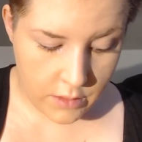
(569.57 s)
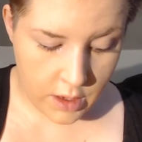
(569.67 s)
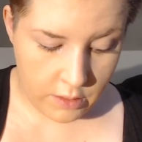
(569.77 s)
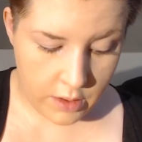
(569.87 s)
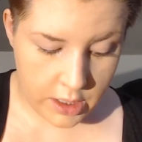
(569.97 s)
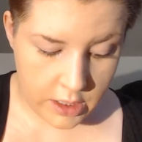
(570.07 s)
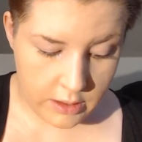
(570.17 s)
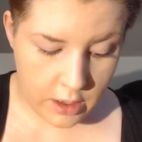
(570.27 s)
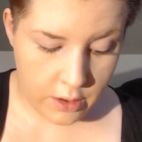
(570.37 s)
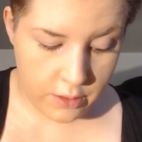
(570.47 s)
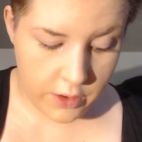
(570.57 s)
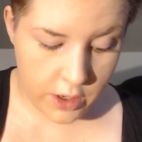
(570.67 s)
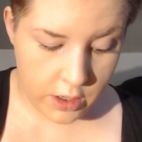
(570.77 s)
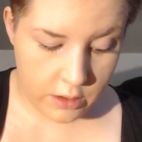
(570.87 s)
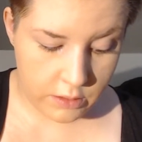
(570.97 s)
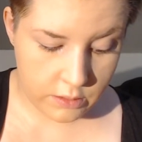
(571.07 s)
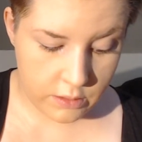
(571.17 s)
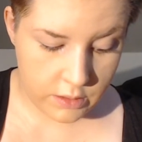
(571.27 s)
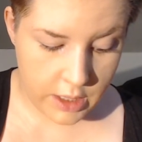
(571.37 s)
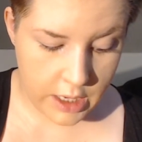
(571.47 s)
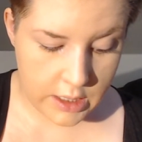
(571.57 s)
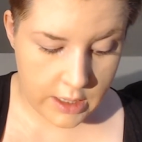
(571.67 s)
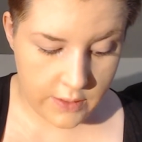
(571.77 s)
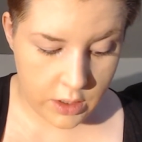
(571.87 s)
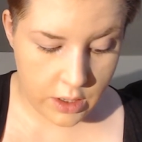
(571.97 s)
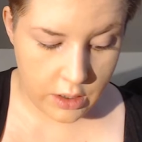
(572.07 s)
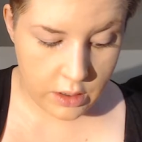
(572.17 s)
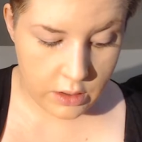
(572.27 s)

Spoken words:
we're going to go for that diva look,